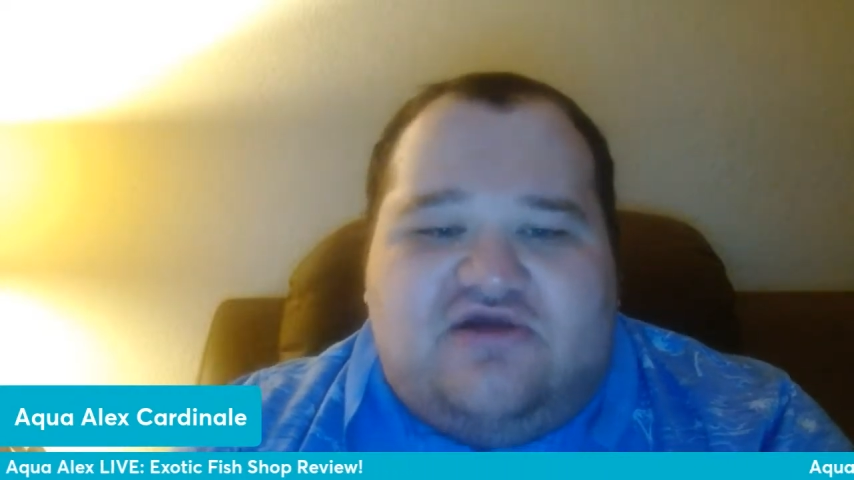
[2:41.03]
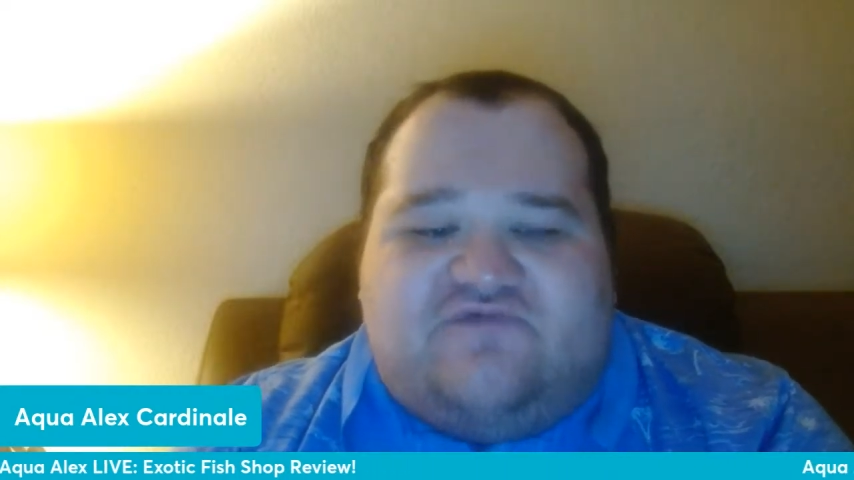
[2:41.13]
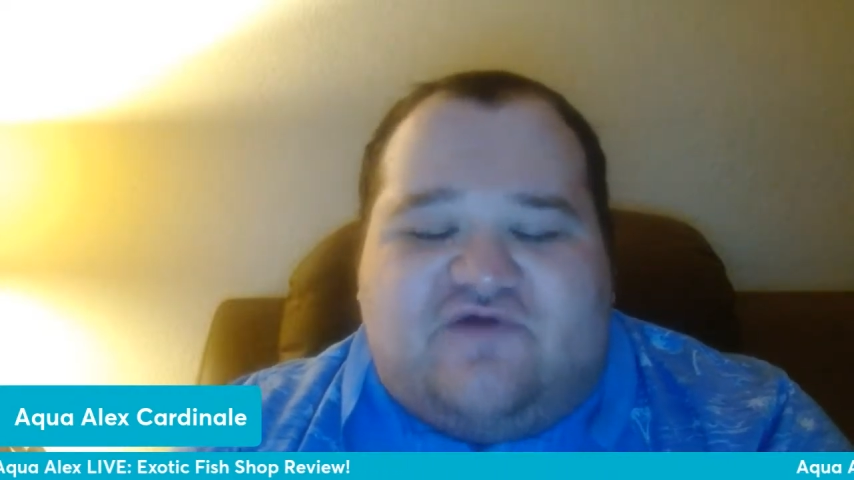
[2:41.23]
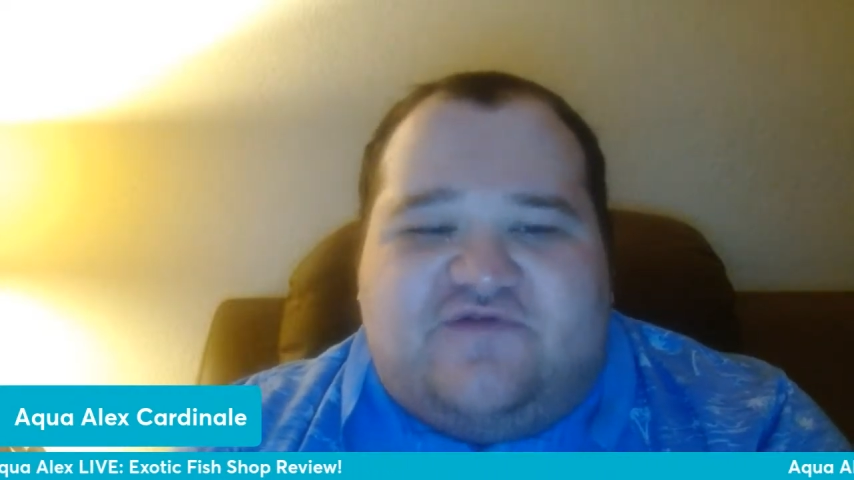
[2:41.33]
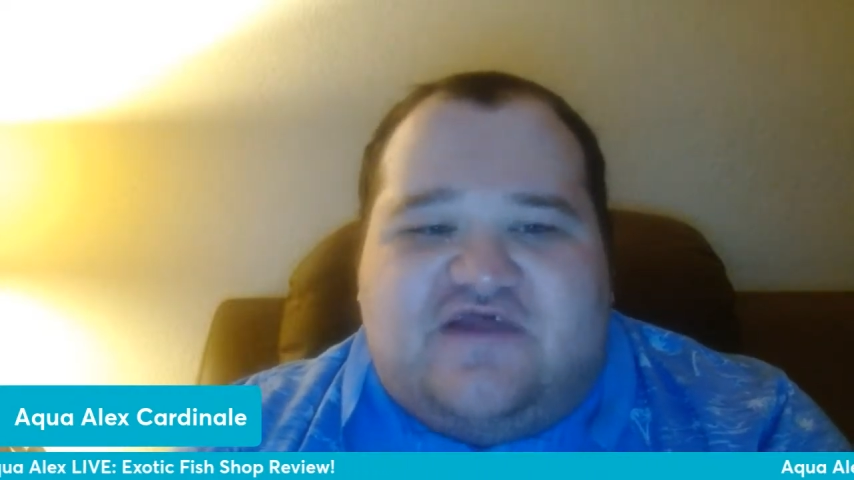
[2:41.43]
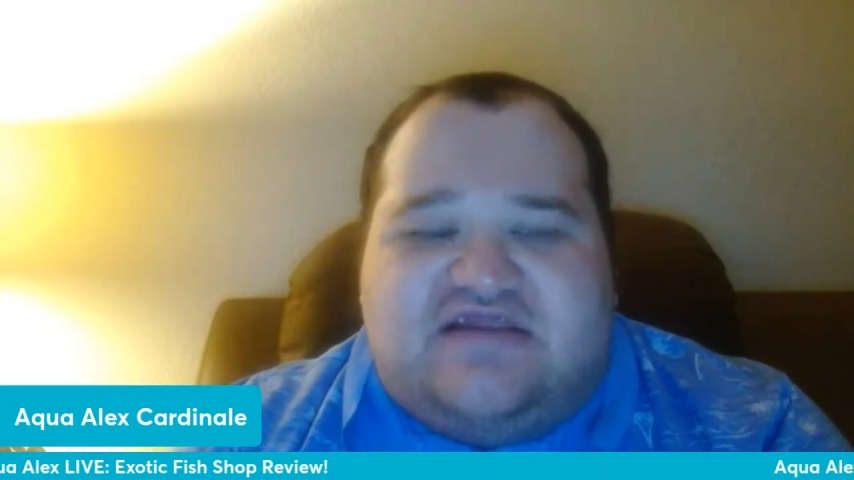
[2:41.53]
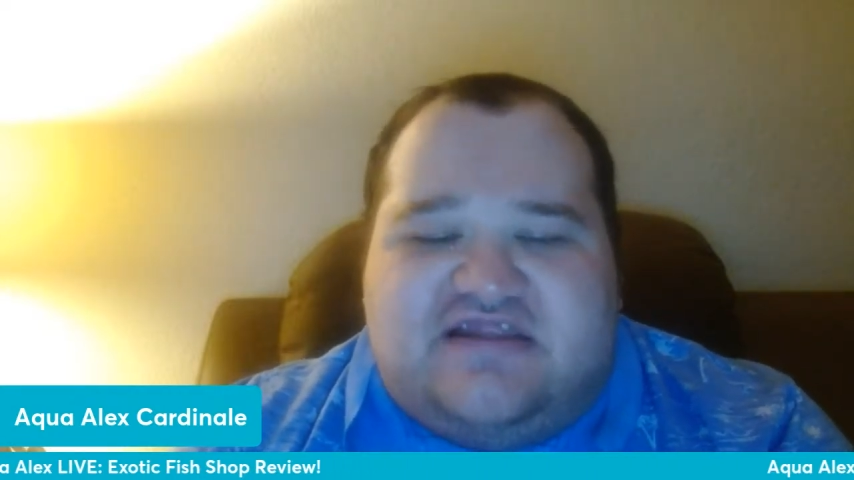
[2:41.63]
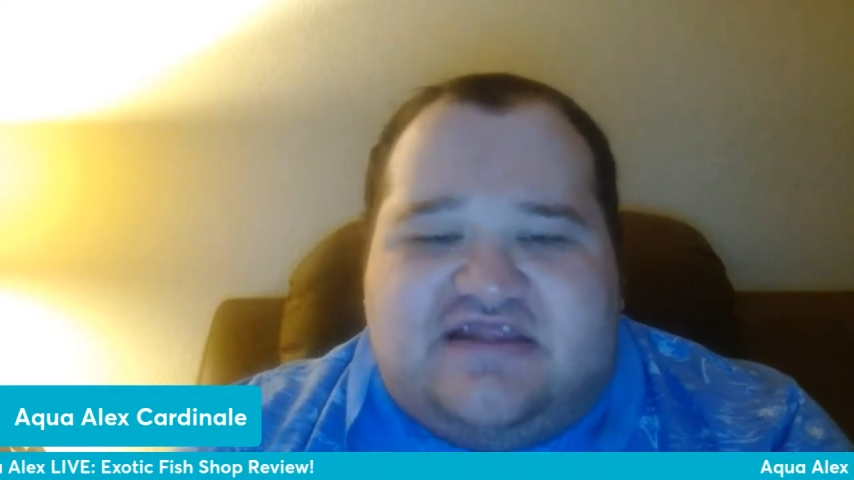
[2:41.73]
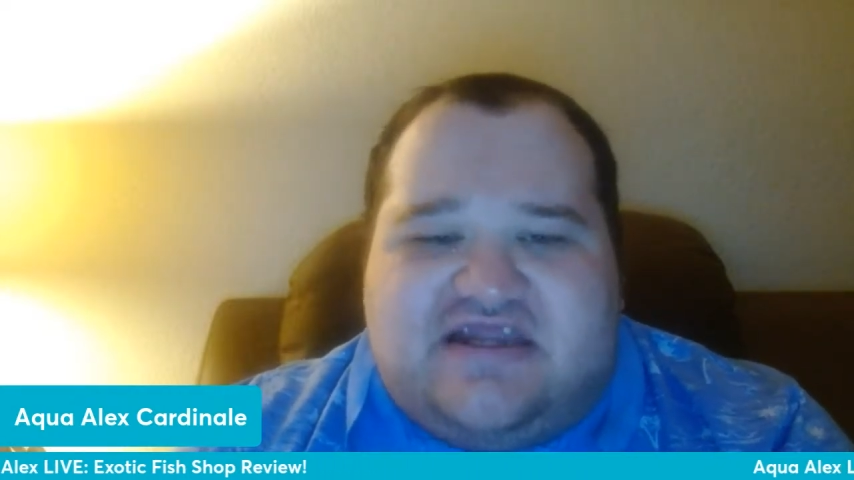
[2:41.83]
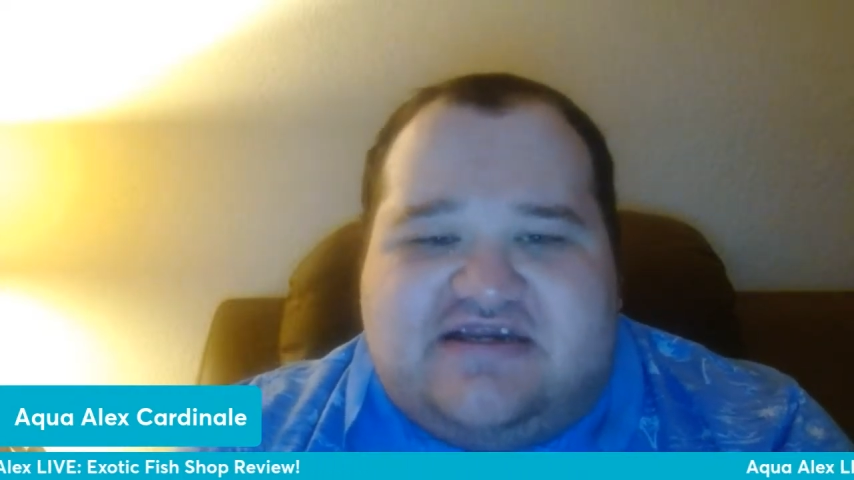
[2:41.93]
for this
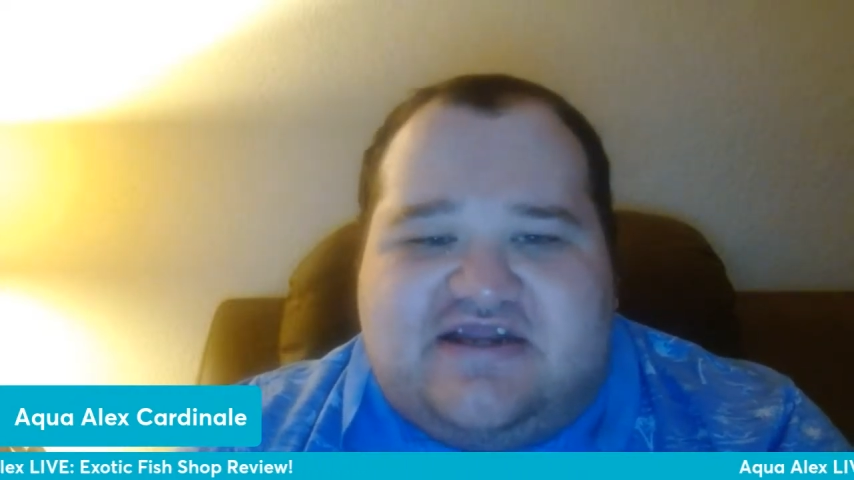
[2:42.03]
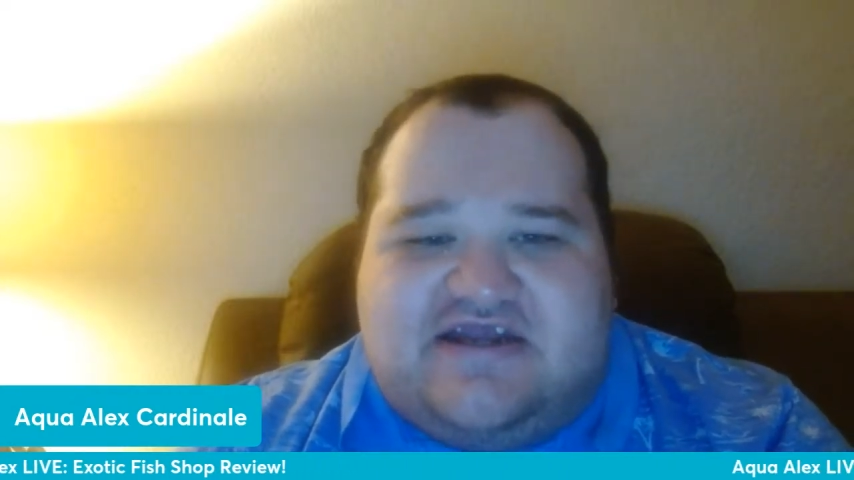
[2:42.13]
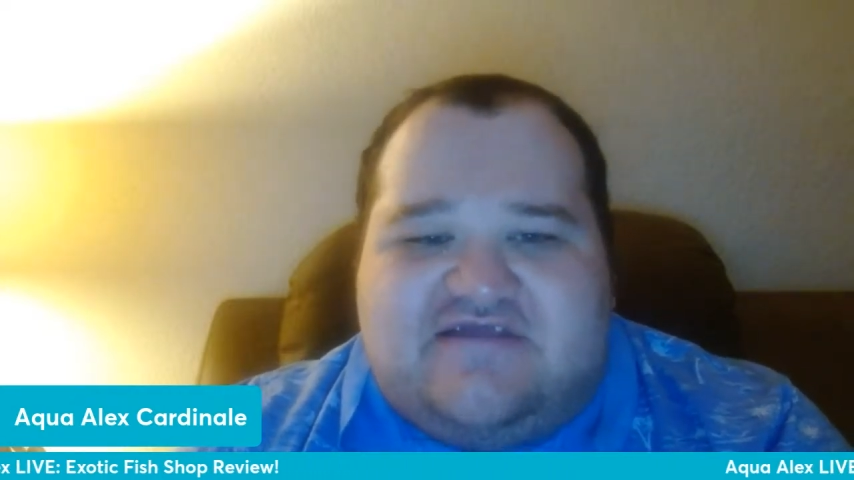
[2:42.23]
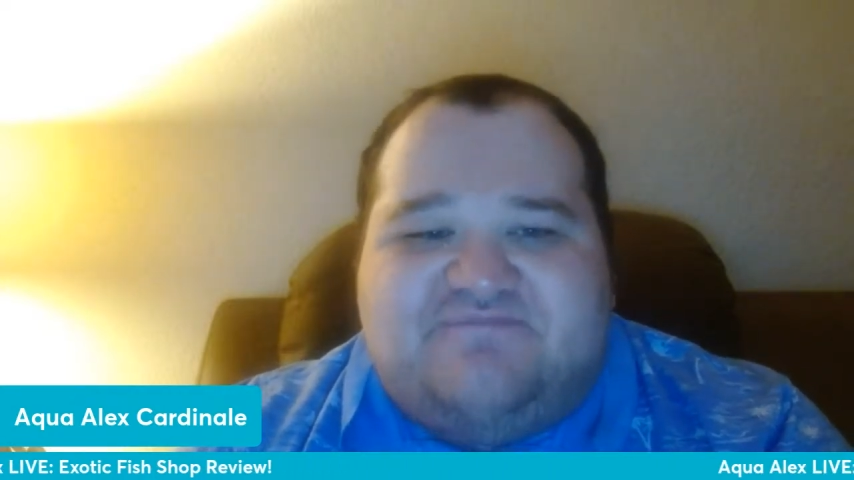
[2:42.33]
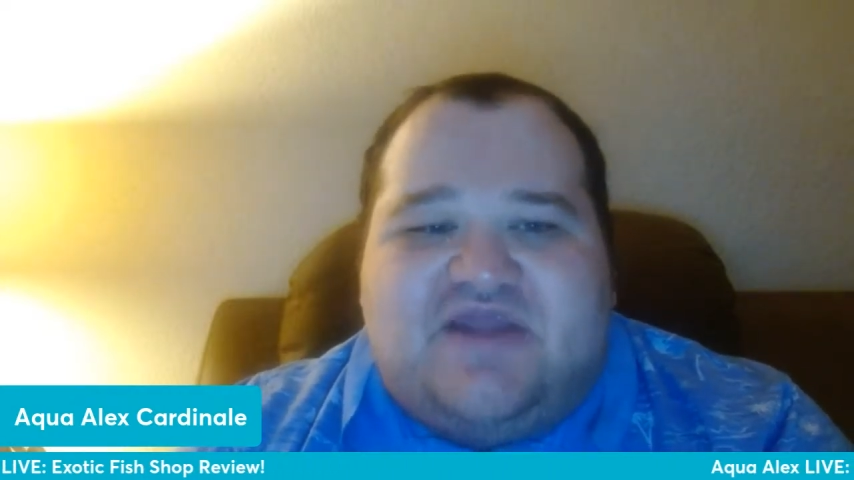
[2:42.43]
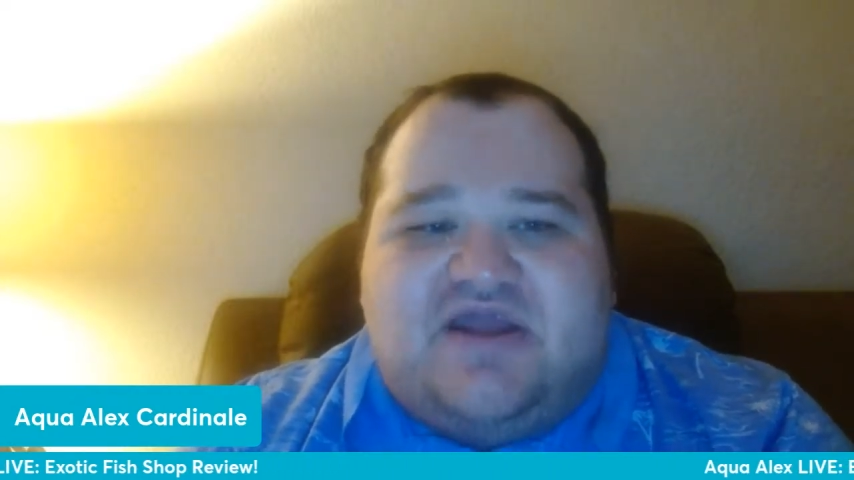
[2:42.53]
edition